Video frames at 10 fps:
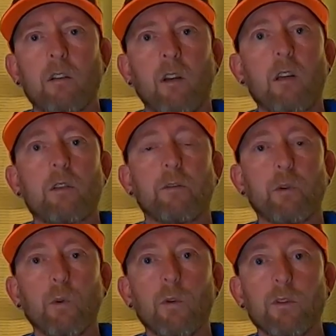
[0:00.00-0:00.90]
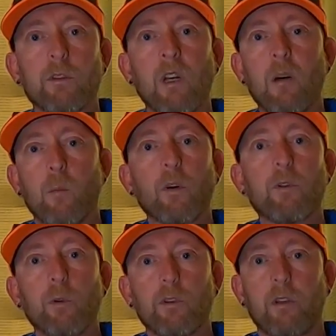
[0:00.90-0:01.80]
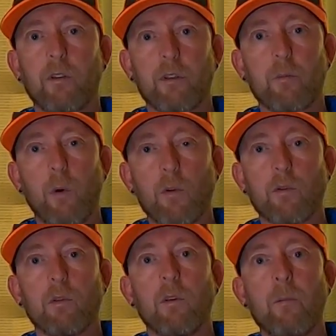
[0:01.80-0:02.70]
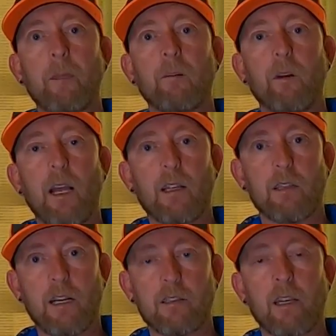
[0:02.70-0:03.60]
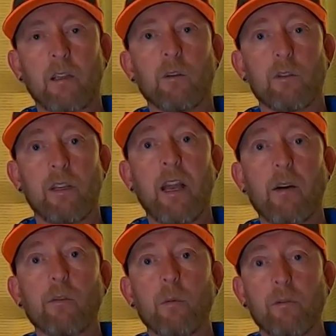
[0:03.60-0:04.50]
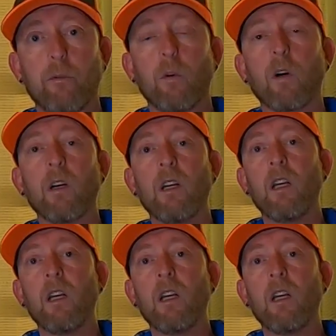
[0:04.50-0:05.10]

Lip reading: and lots of tools, more tools at our disposal as ice anglers than ever before.